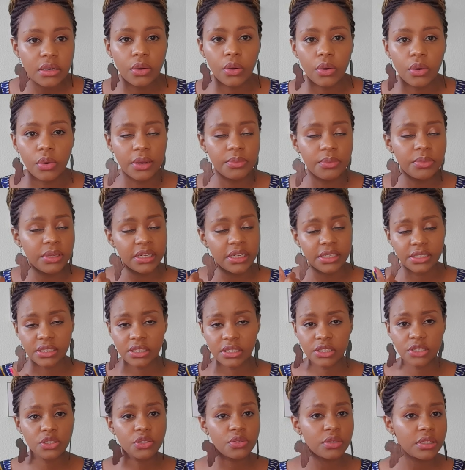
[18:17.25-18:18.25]
or come in as a
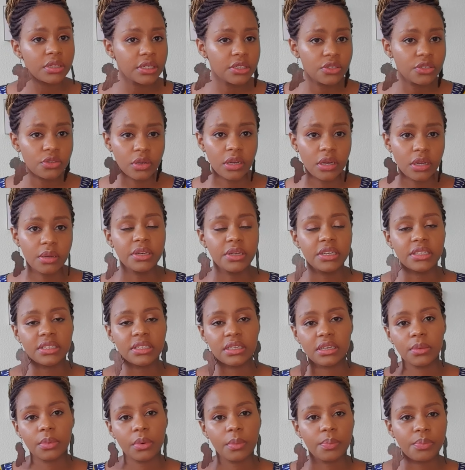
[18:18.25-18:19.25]
student, or come in as an
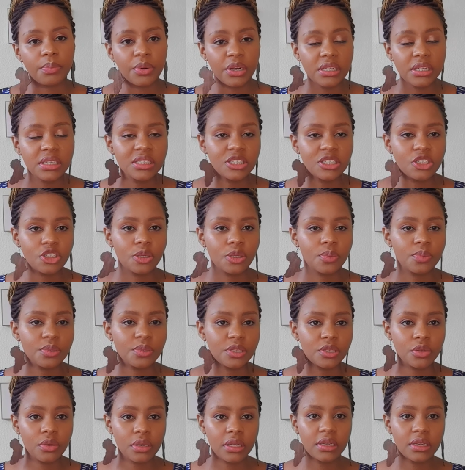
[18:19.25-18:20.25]
apprenticeship
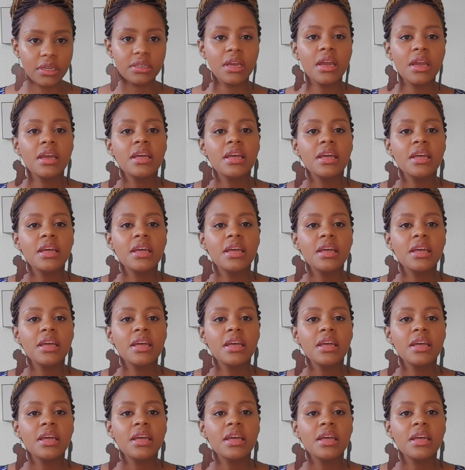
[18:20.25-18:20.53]
student.